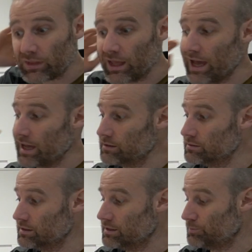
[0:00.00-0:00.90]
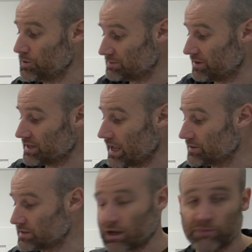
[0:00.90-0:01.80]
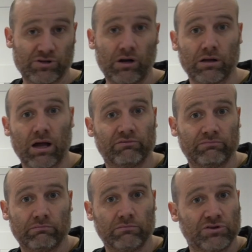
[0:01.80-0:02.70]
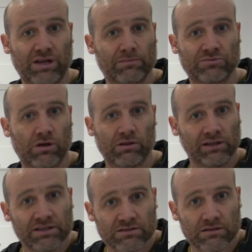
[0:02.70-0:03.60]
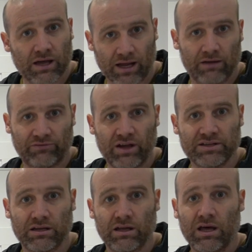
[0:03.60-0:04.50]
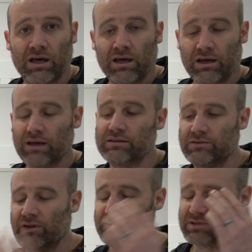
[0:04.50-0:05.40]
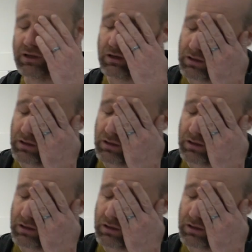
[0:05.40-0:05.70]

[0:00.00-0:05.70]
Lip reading: and the person behind the counter's like, I'm sorry, your name's not on the list, I can't find it. And the developer's like,